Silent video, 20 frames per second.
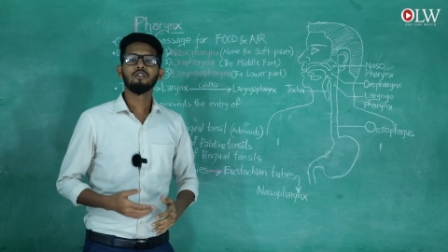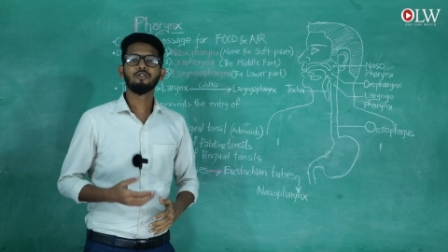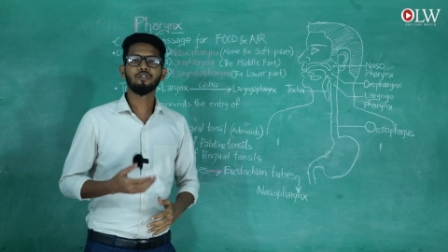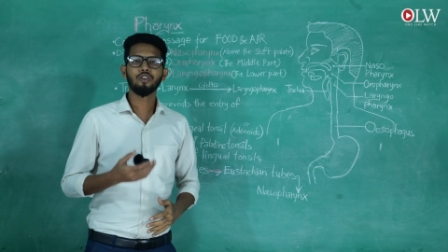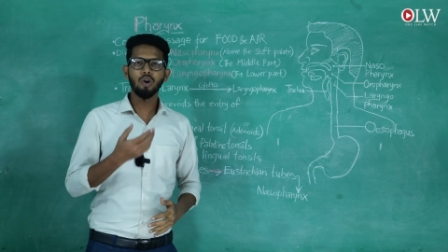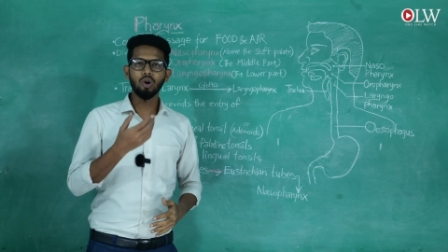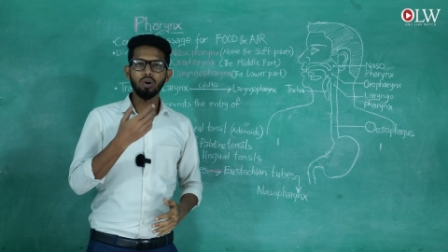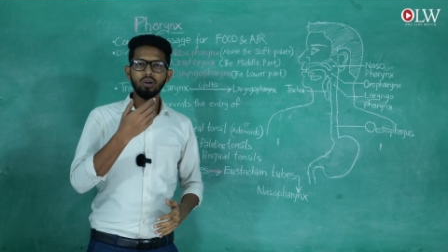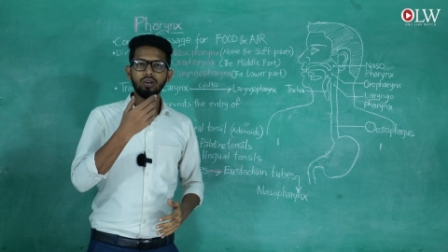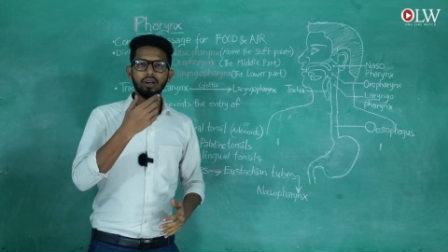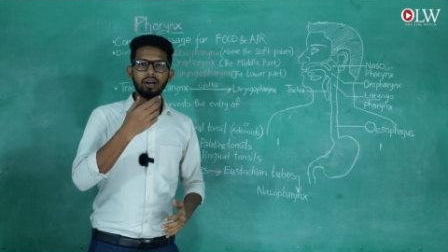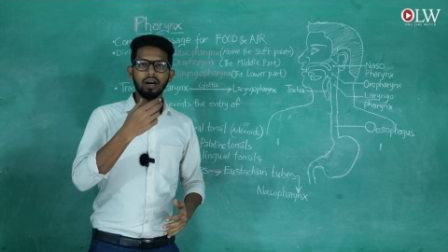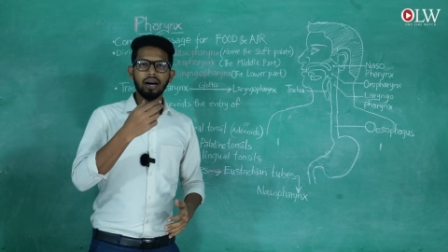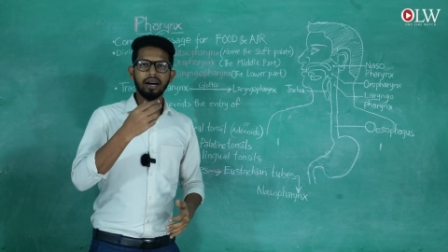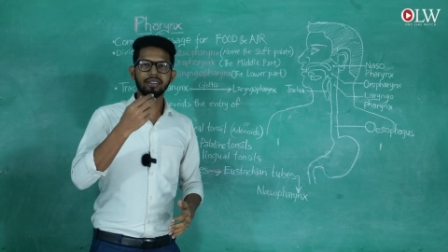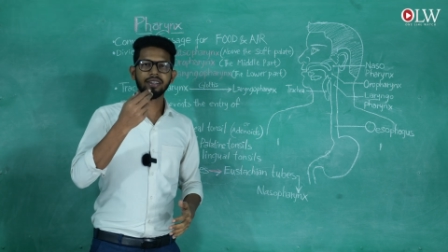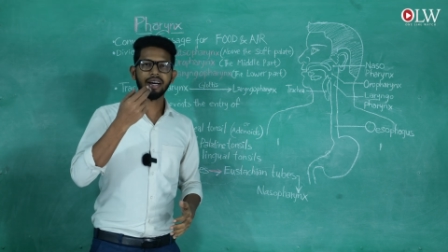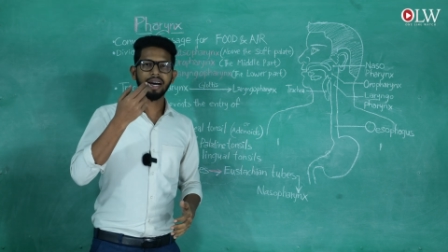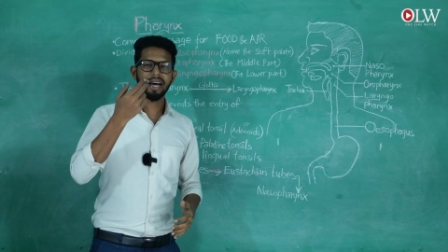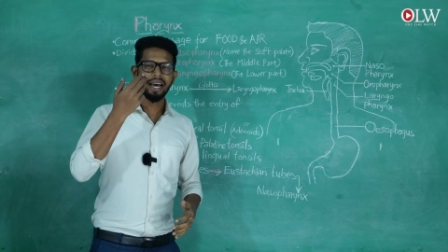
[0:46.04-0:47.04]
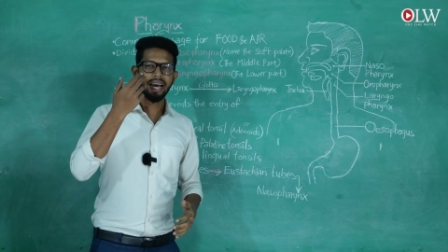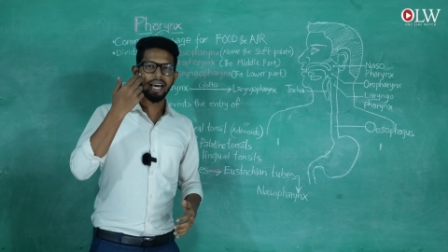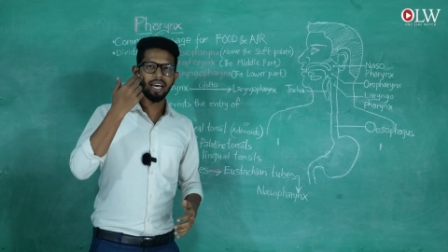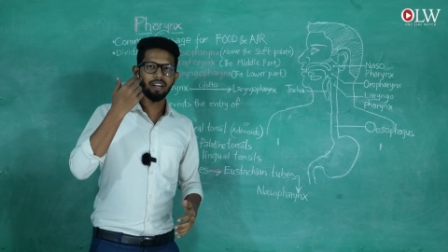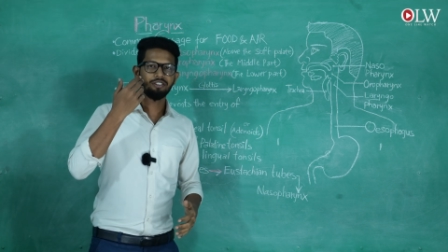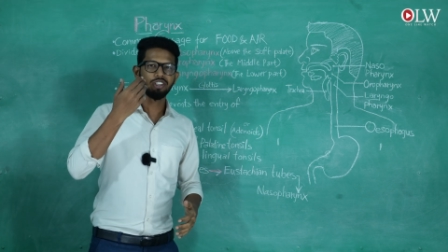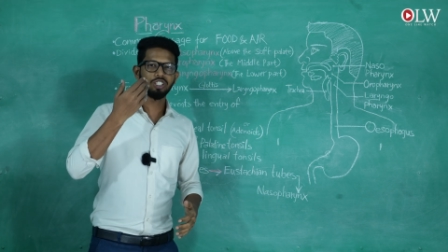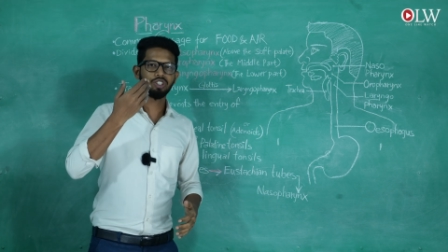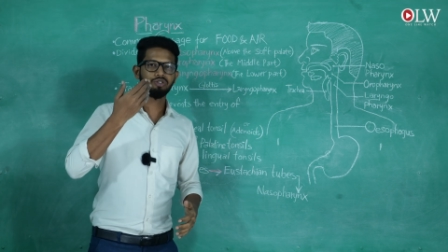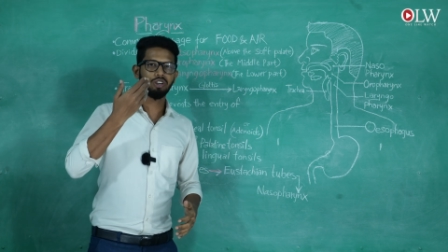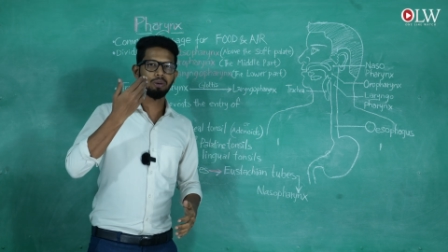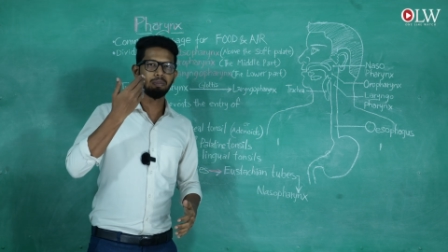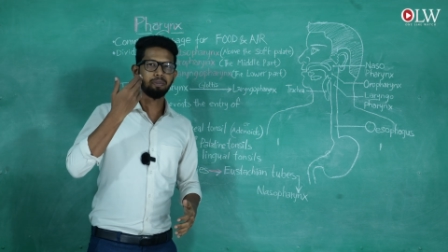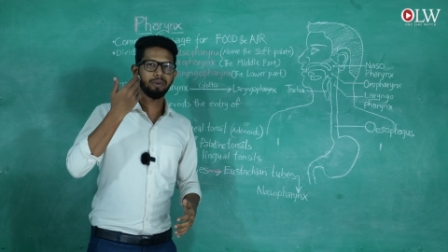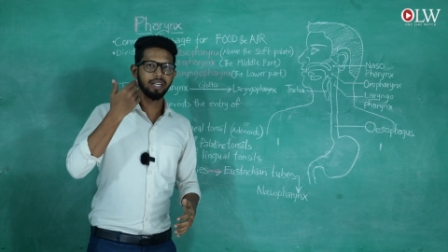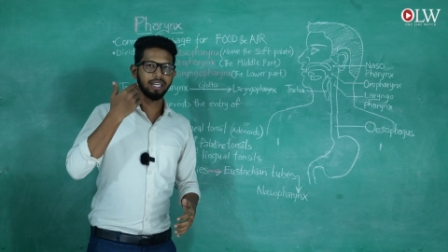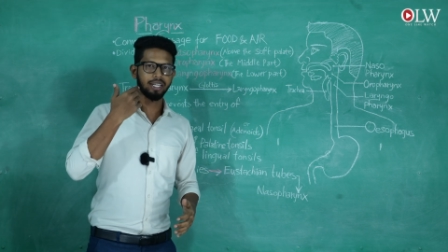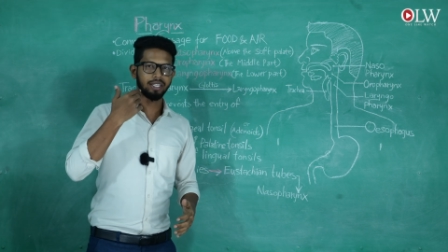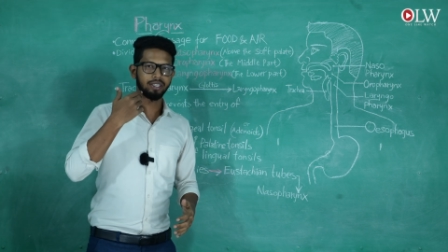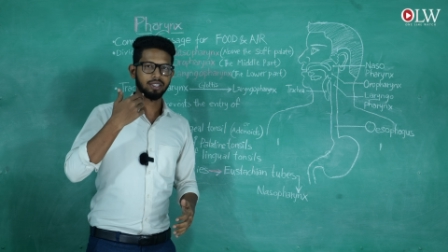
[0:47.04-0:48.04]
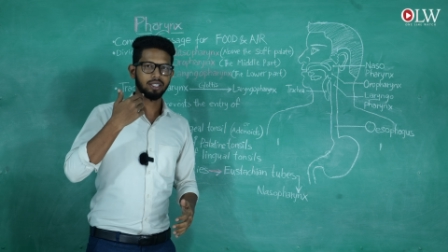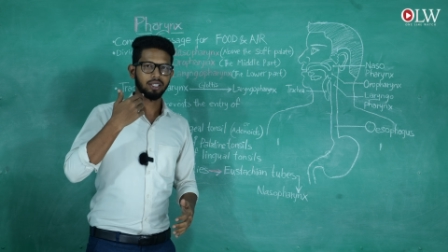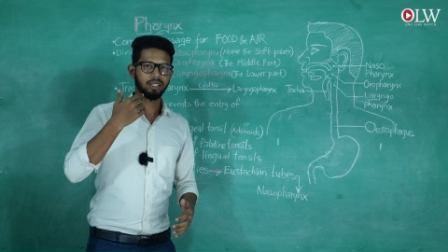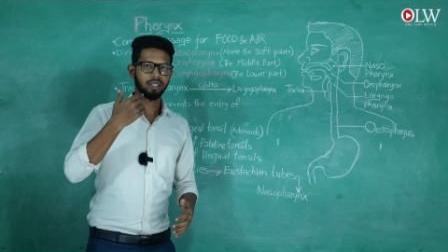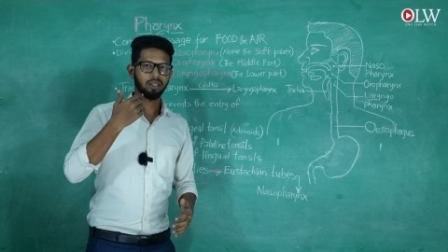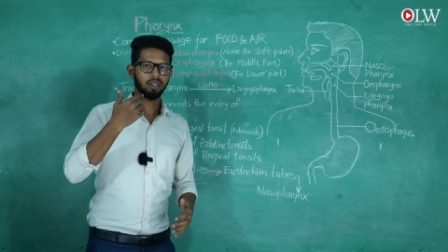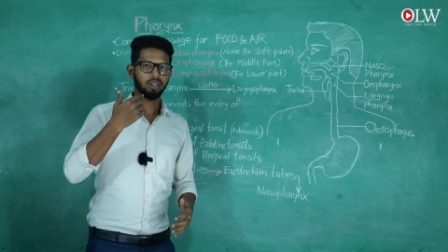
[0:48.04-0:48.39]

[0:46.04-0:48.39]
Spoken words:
food and the air which we breathe.